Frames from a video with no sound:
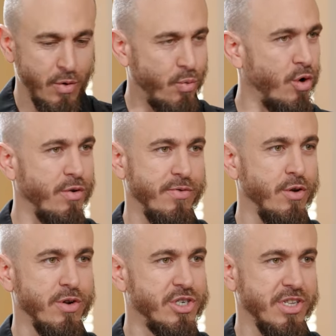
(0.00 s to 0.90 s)

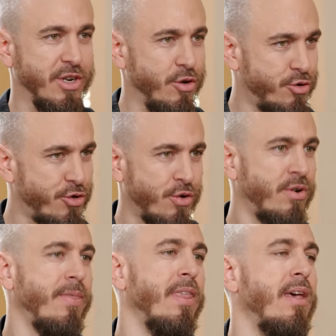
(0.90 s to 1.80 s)
worldviewishly
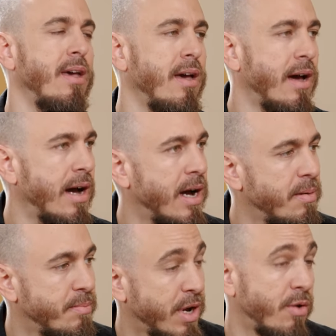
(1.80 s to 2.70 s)
neutral.
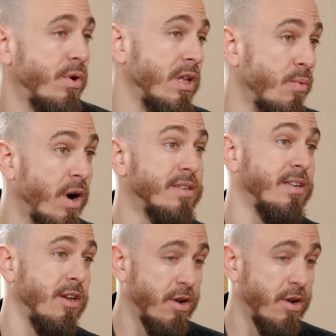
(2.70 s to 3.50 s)
Um, but it really wasn't.